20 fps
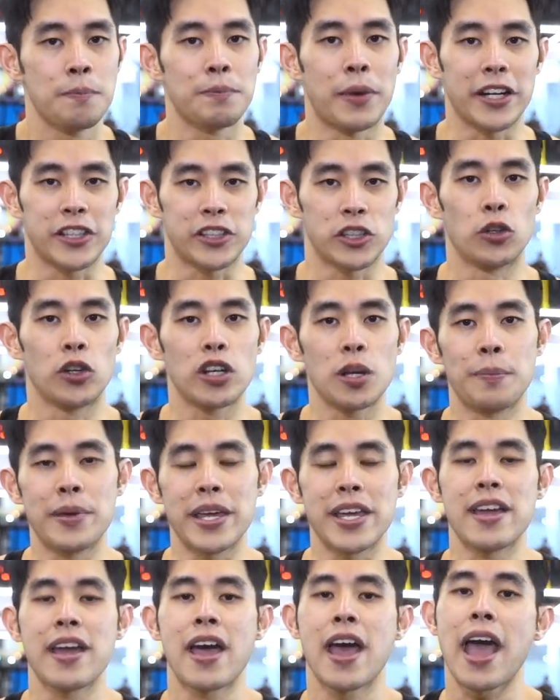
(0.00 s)
but it's going to
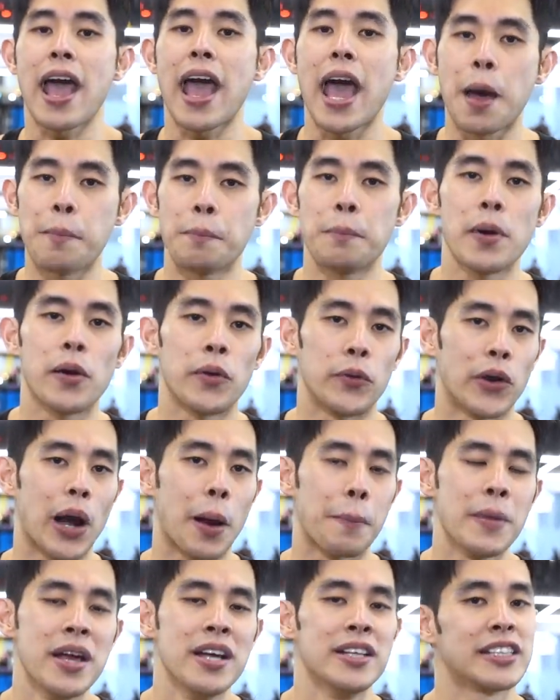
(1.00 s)
be M
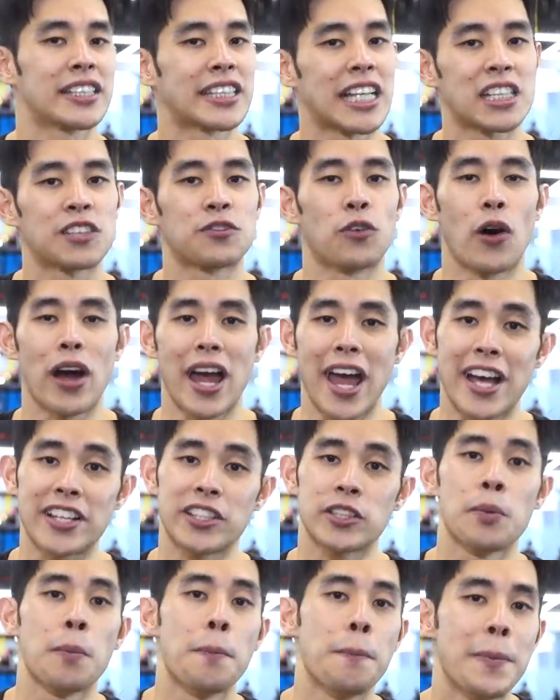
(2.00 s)
rep stands for
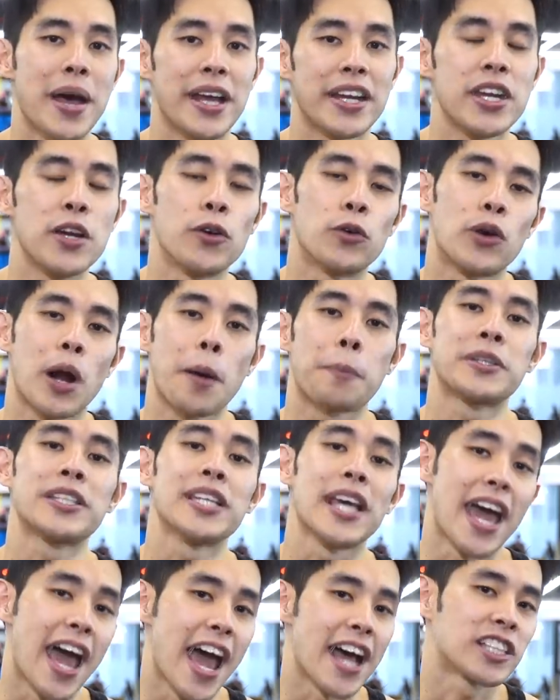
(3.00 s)
as many reps
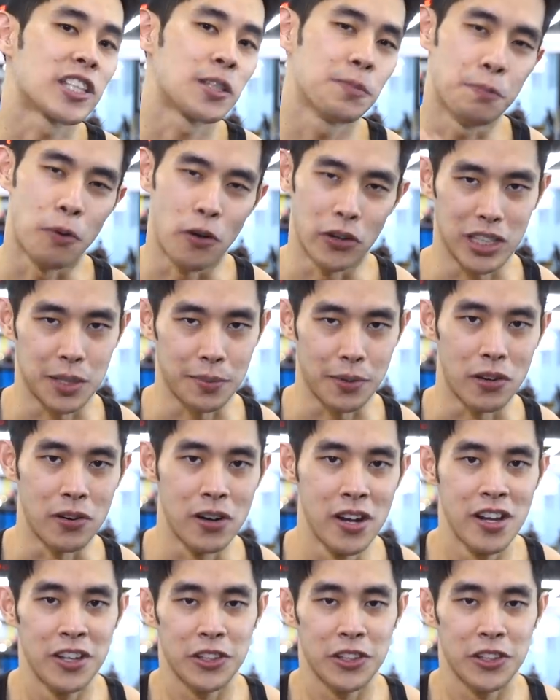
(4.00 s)
as possible.